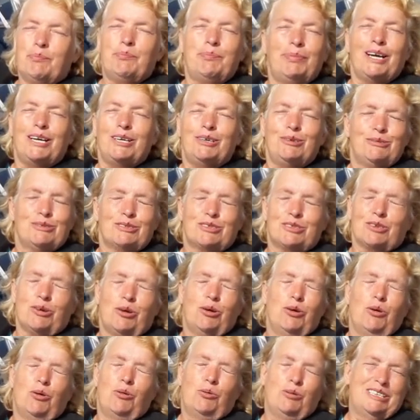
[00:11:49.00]
boats
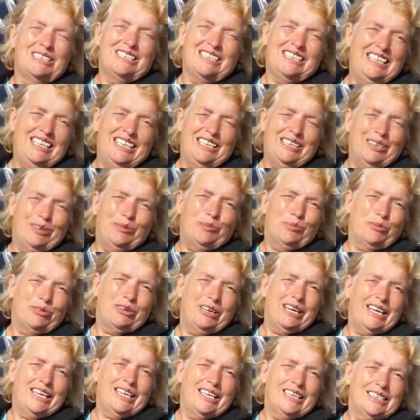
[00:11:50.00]
always need
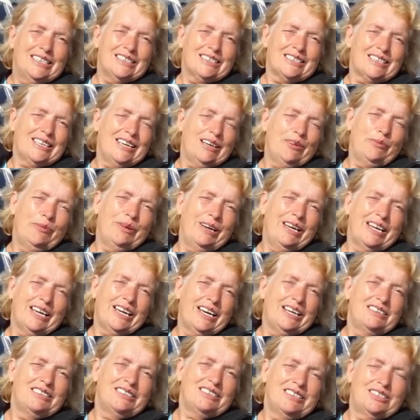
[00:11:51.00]
upgrades and we're
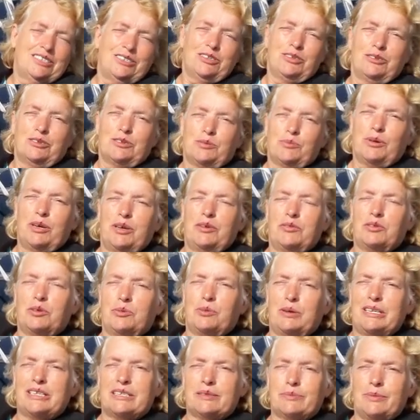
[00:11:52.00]
going to do them over the
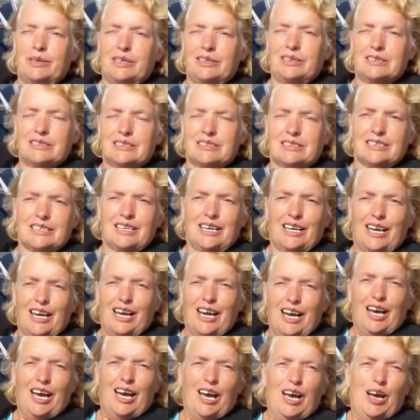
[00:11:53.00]
winter months.
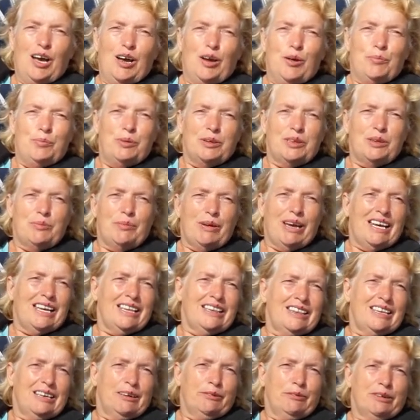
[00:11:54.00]
But the
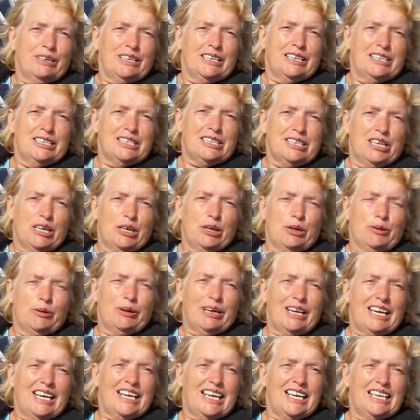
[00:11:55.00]
main thing we're going to
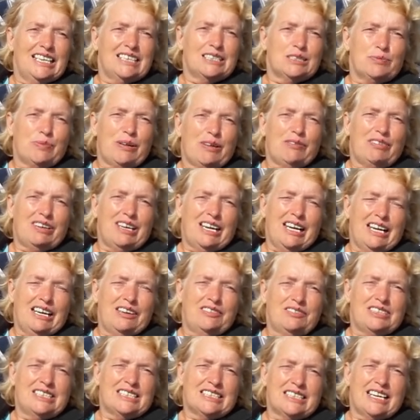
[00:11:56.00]
do is Bev and I
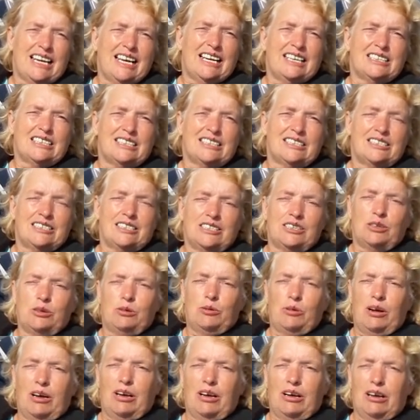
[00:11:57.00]
have decided to
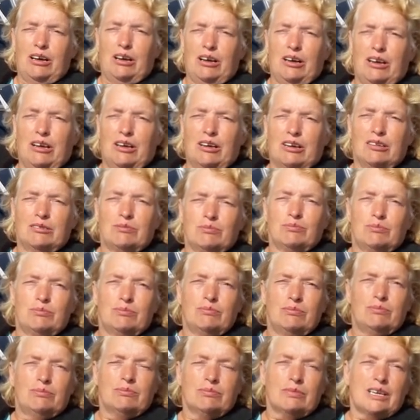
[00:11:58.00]
do our
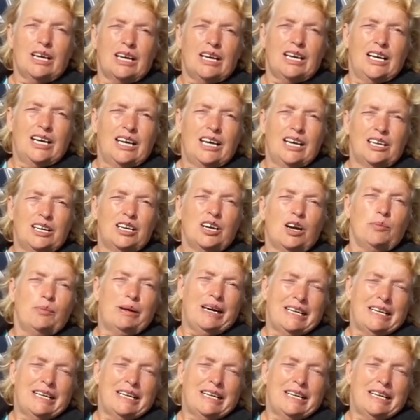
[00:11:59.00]
uh, Yacht